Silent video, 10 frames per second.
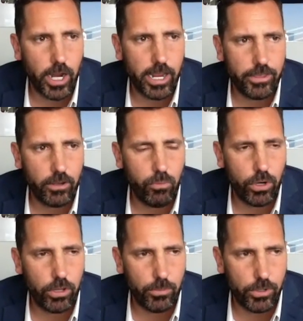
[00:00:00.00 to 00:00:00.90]
I think one
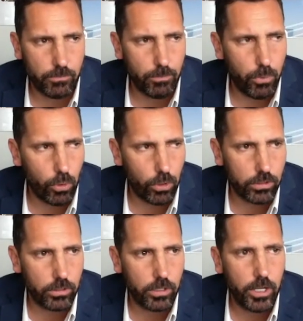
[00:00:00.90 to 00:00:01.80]
of the most
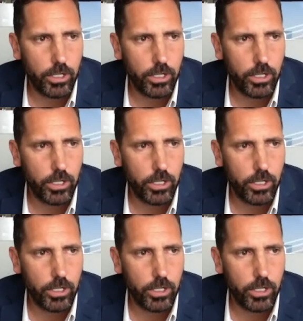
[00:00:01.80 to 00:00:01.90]
important